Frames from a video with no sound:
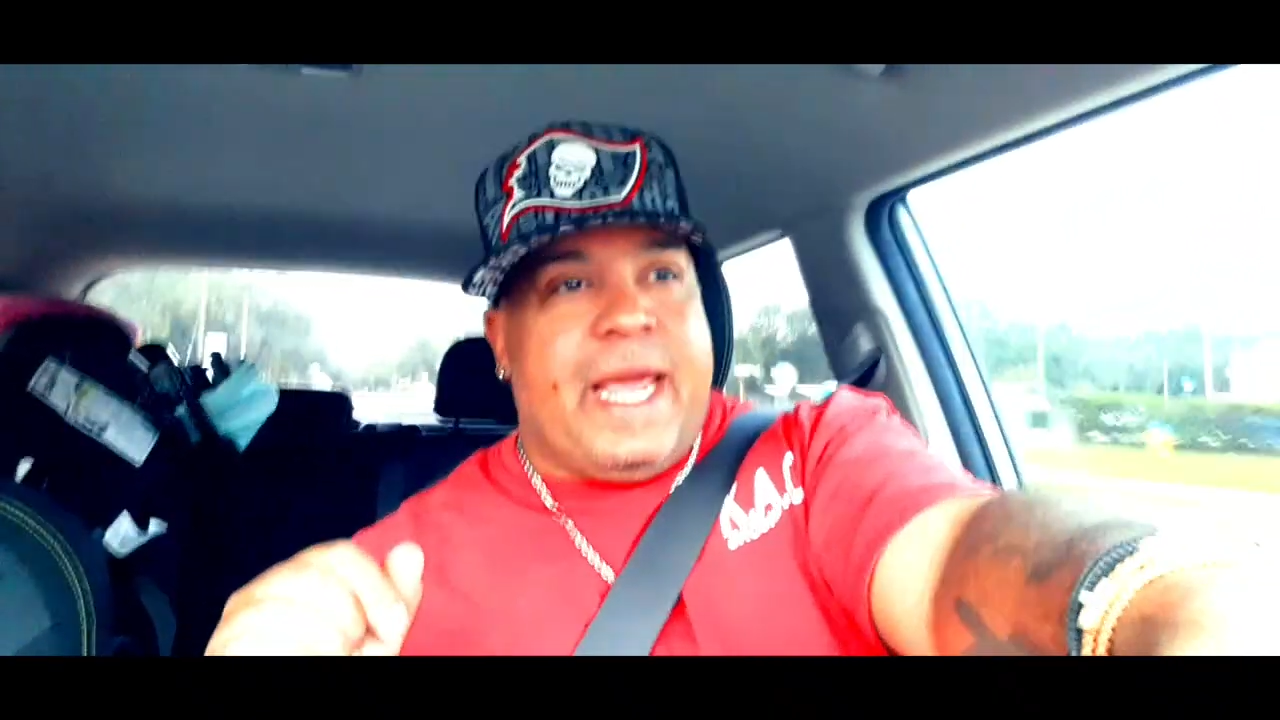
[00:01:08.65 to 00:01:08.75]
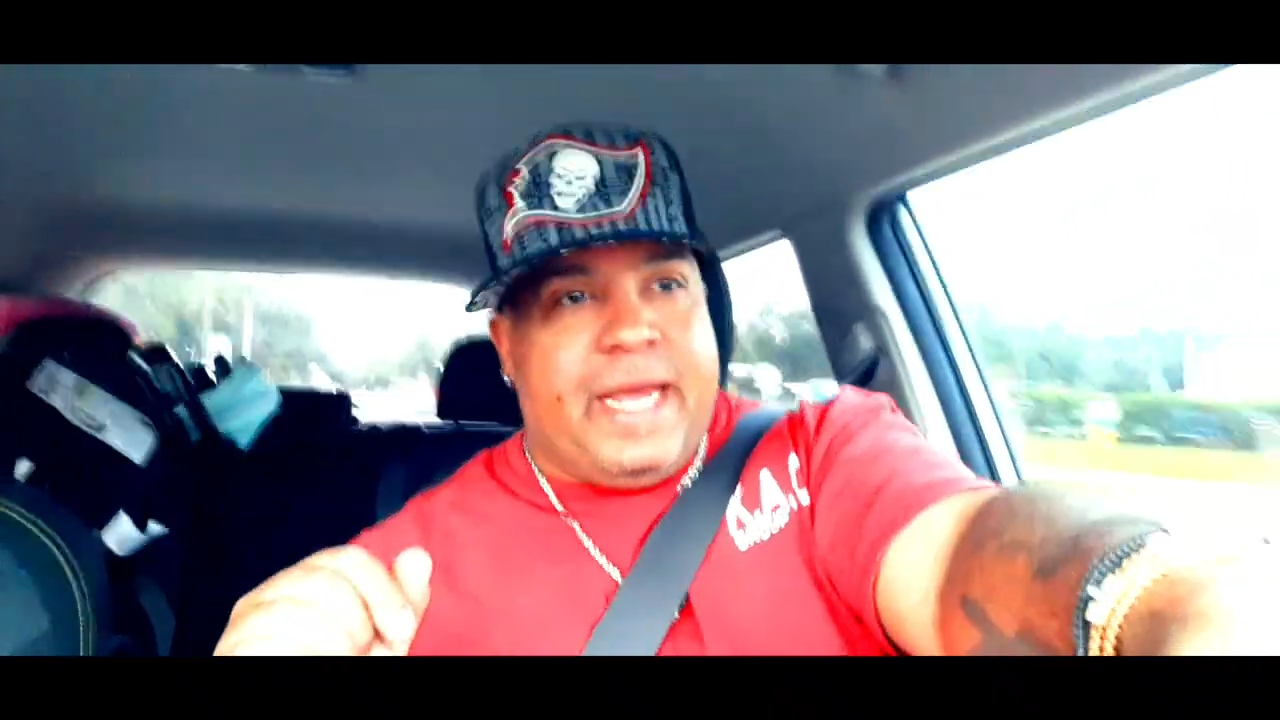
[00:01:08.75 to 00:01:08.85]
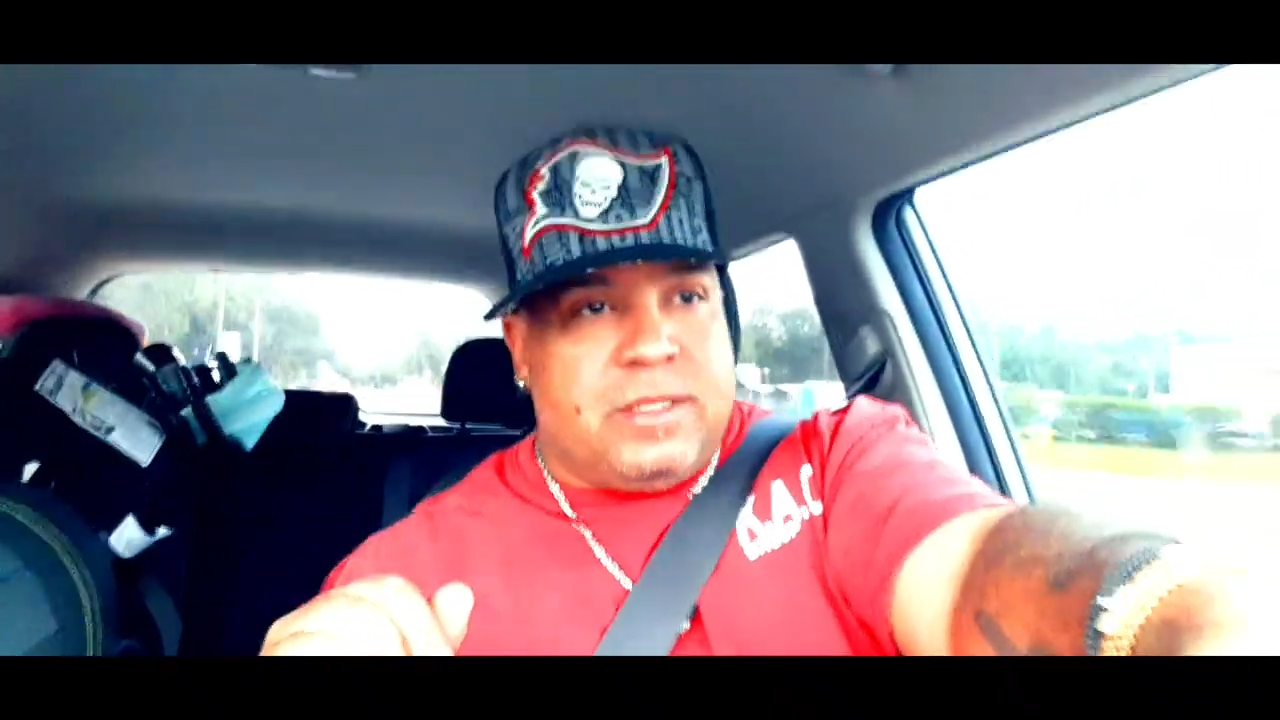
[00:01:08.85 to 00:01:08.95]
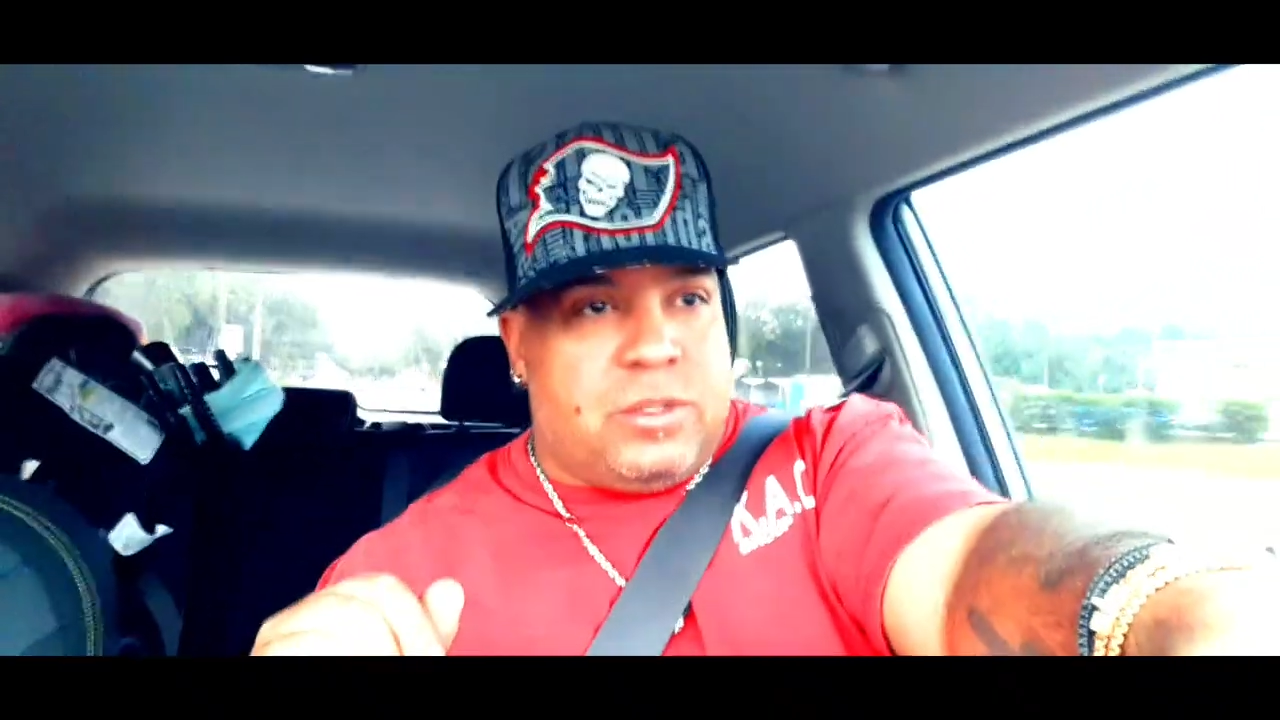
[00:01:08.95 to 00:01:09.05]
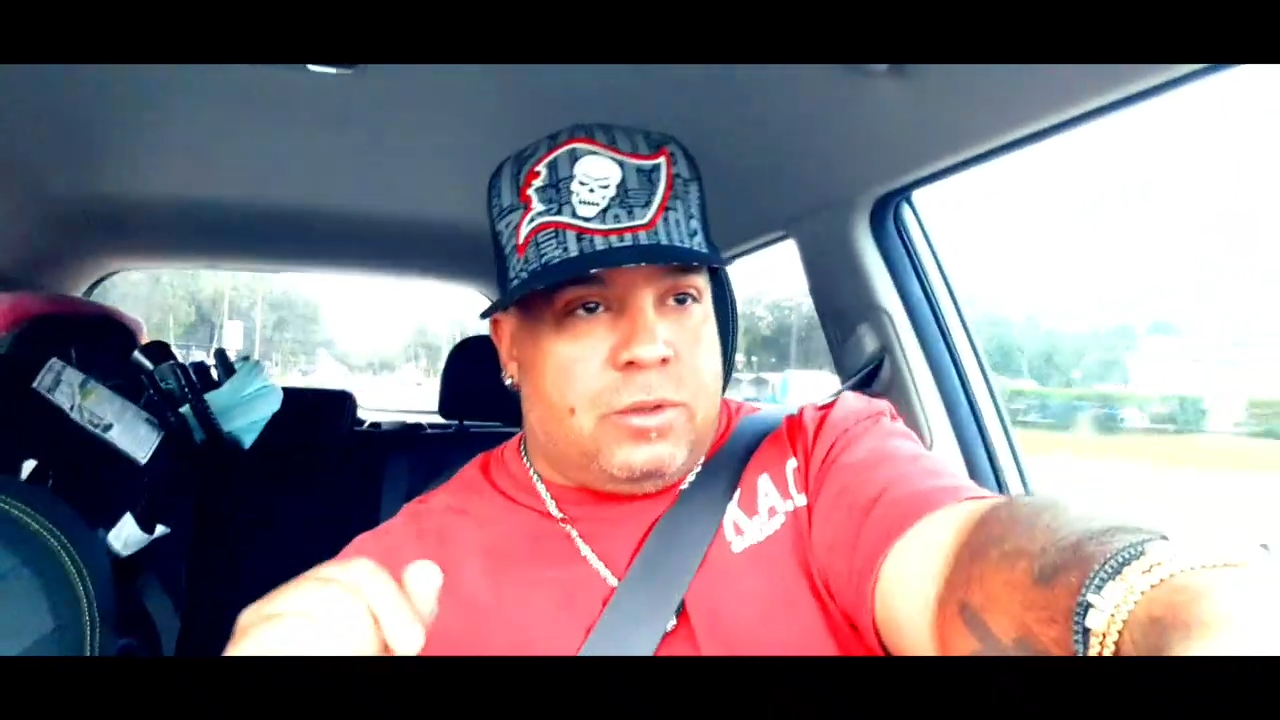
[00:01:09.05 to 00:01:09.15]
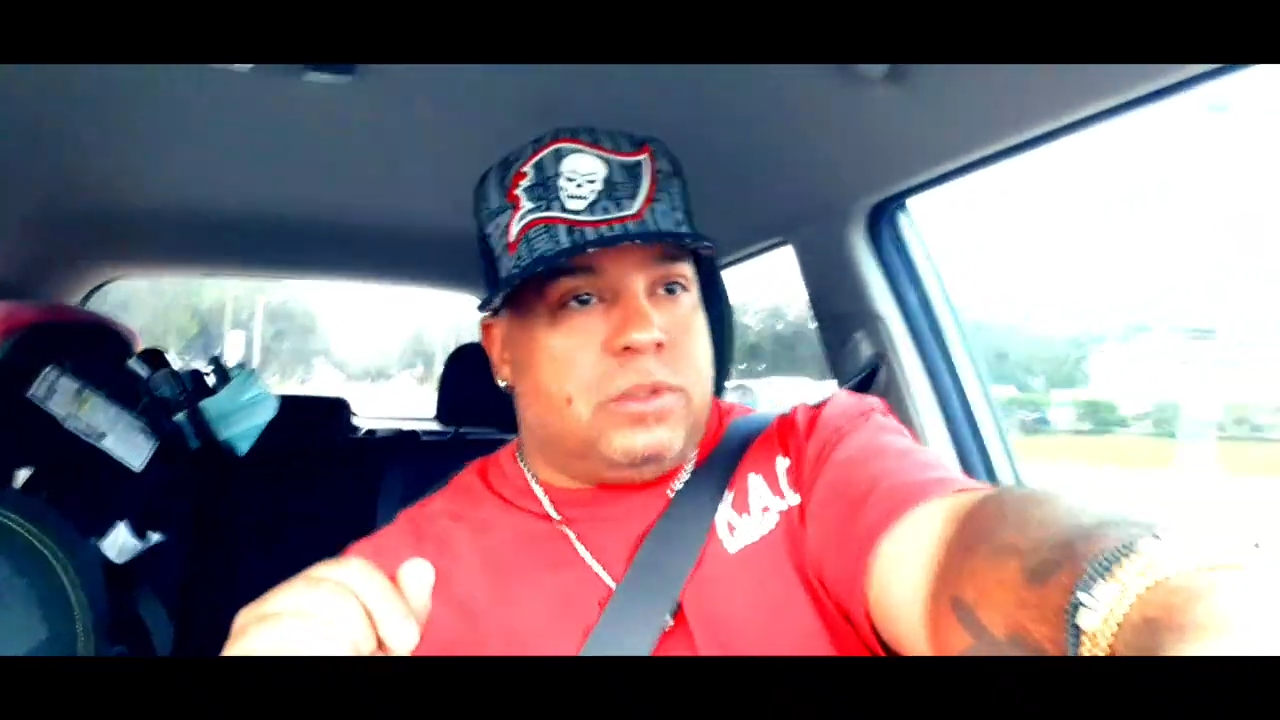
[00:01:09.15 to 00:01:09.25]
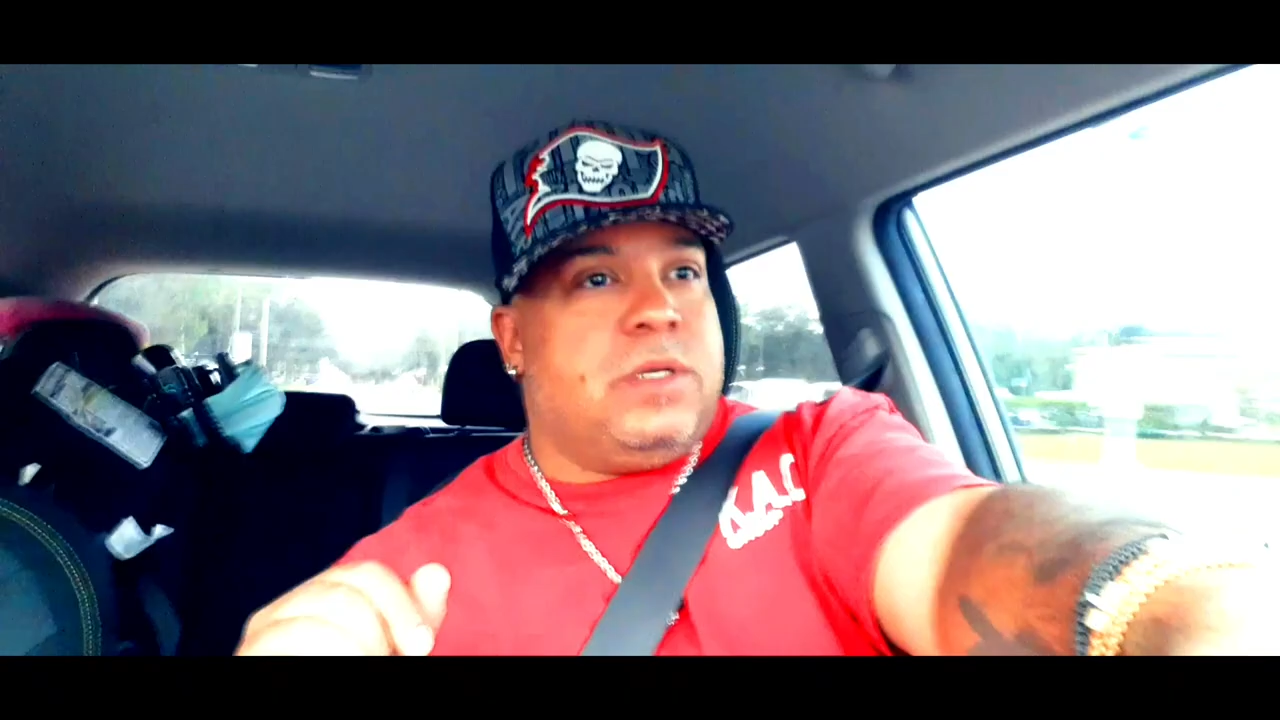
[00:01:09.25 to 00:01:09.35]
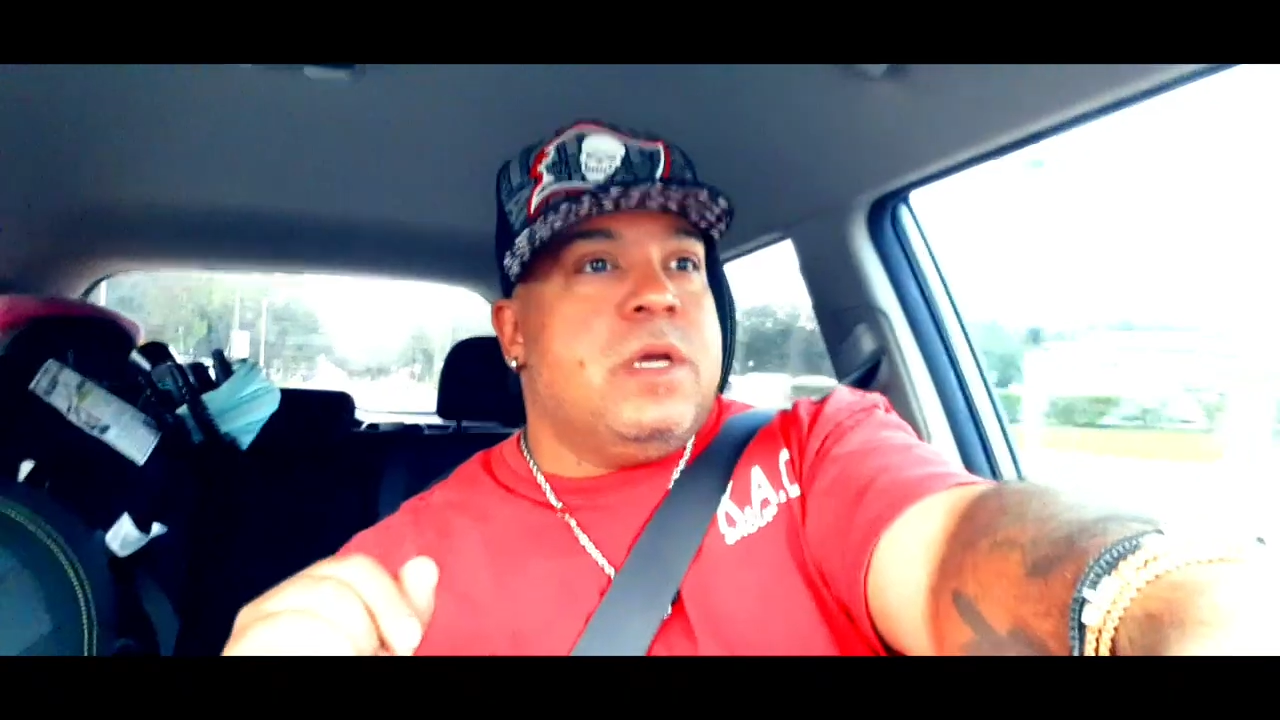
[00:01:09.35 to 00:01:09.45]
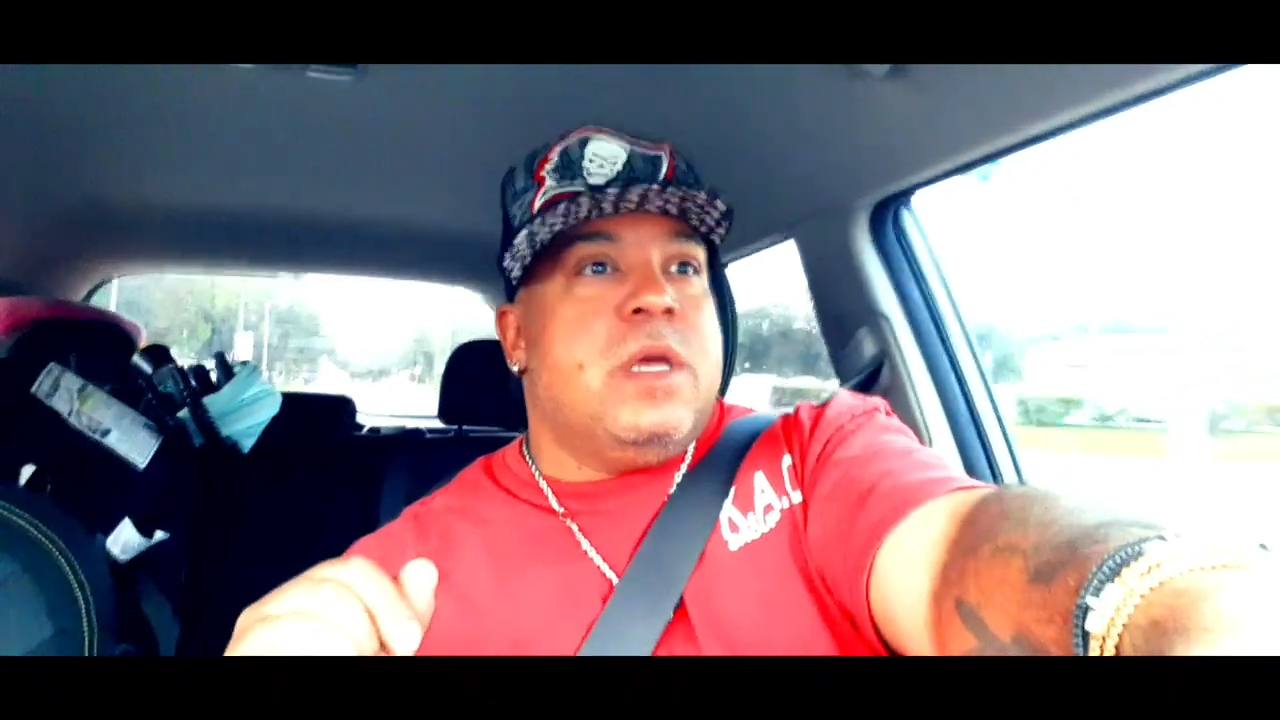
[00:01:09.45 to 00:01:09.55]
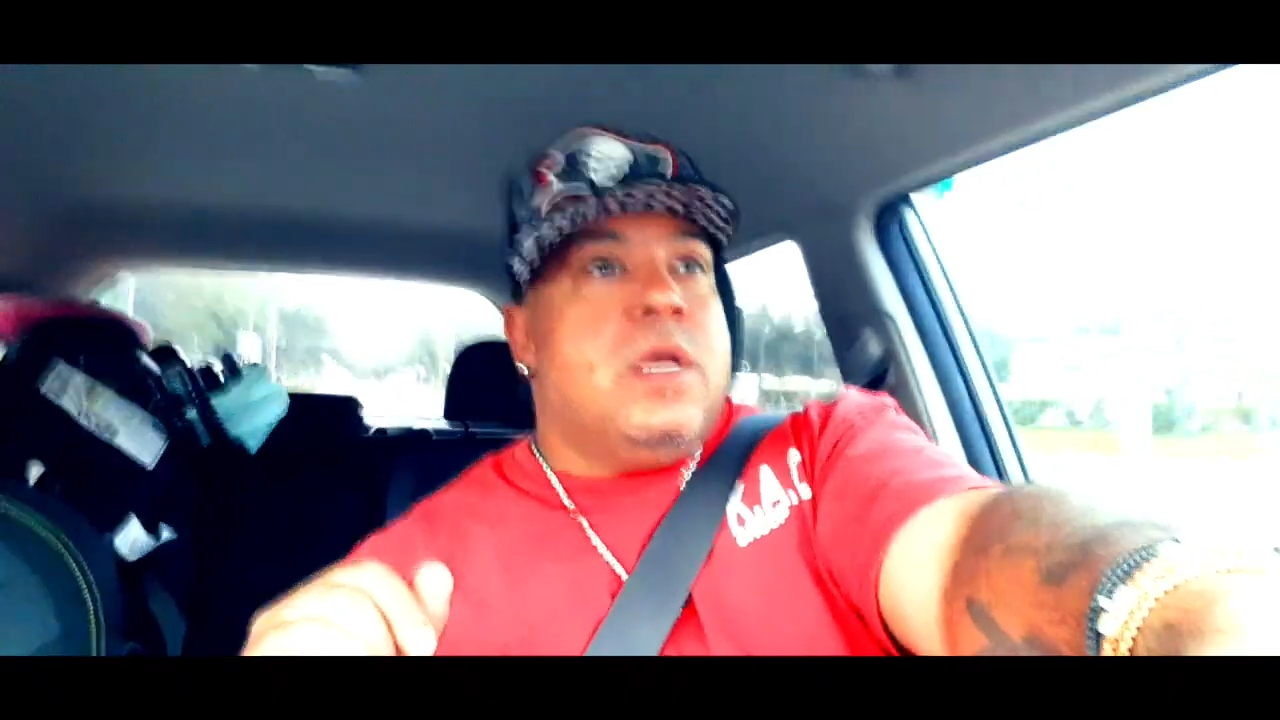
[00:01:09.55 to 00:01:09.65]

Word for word: canceled.